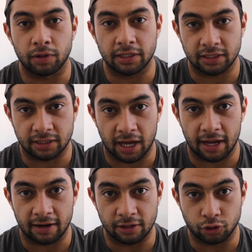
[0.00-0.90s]
place to
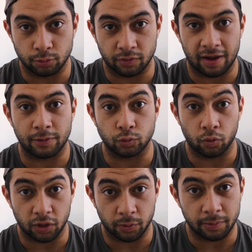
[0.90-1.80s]
start in terms of how much
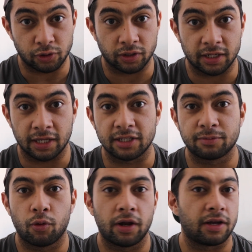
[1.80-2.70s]
water you want to be drinking at this
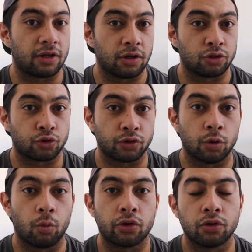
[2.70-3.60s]
point during
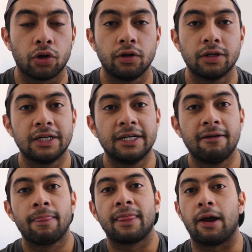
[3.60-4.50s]
your water load.
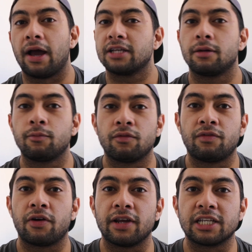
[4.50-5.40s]
Now, as I'm
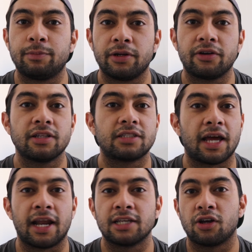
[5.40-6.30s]
very experienced
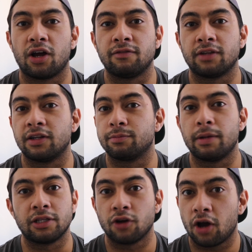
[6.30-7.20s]
and as I've done this
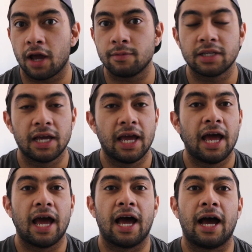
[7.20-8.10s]
many times,
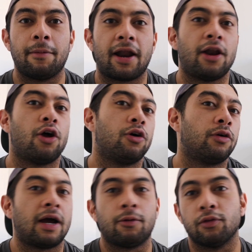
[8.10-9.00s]
and I
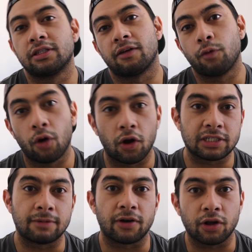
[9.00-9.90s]
know how all this stuff
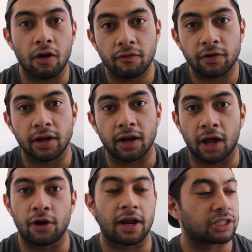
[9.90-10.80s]
works, and I'm very confident, I
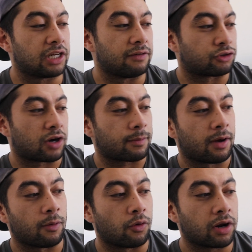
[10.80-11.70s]
don't actually even track
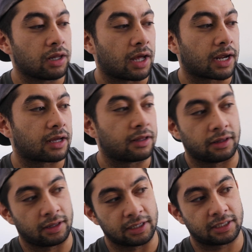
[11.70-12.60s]
my water. Like
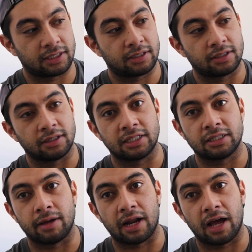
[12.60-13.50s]
this
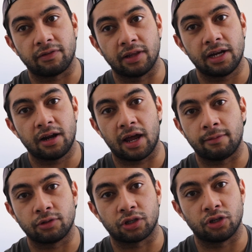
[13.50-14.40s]
is about half a litre, and
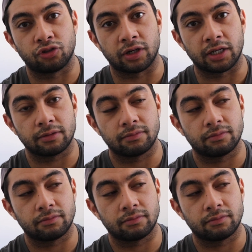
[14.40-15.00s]
I'm just going to drink